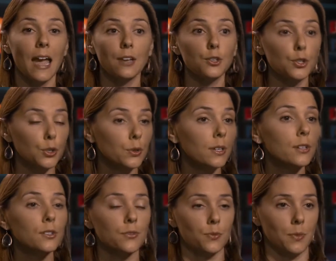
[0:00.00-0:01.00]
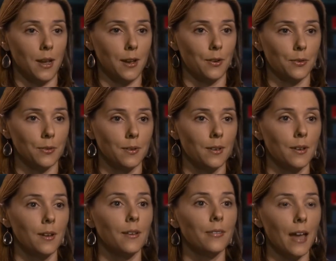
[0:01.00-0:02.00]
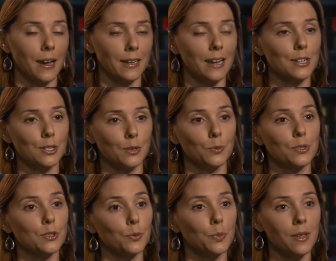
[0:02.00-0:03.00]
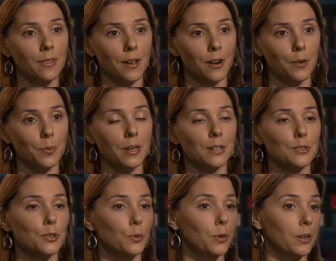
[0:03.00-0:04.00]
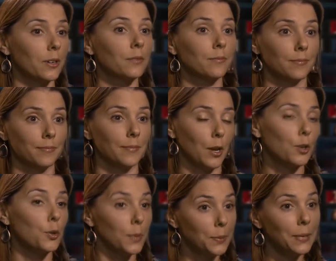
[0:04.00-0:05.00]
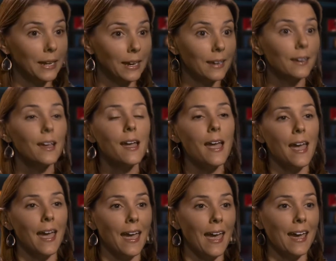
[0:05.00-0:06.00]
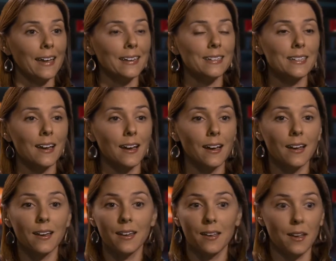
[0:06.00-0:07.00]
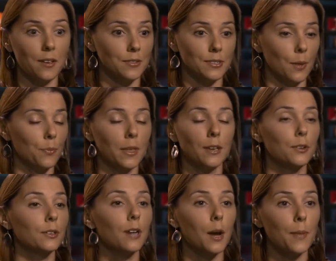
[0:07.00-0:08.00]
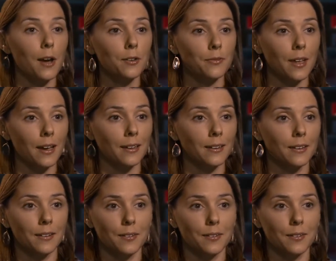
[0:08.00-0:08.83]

And two years from now, that connection will still be there because you were a human being. And uh, something could come out of that